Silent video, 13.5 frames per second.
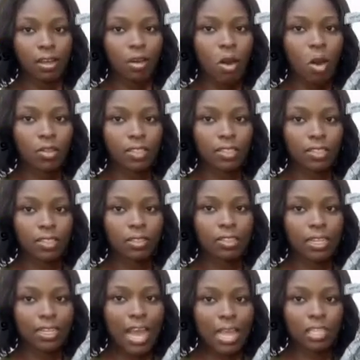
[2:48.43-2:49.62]
Until the
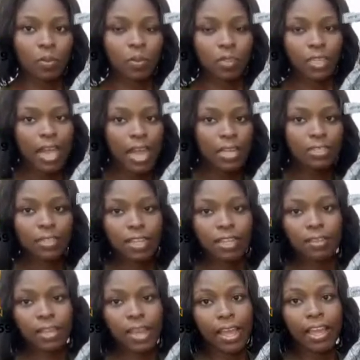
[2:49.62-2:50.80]
clients put the hands in
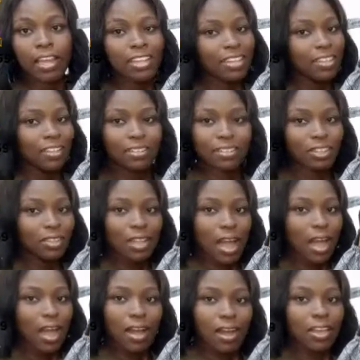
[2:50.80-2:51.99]
there,
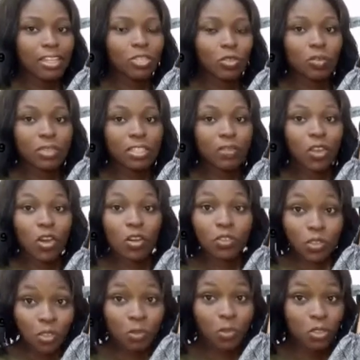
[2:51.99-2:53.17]
it will be difficult for
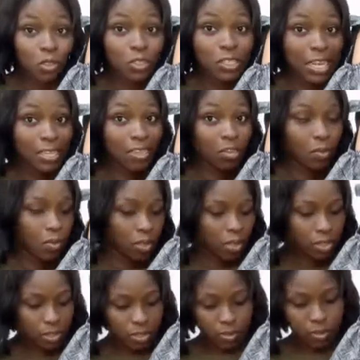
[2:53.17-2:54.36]
someone to know that there's a
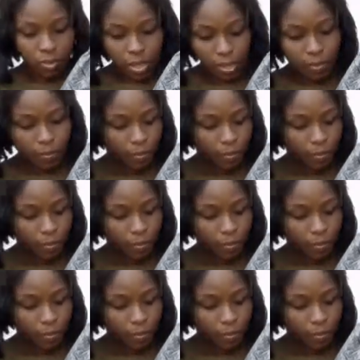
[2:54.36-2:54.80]
pocket, okay?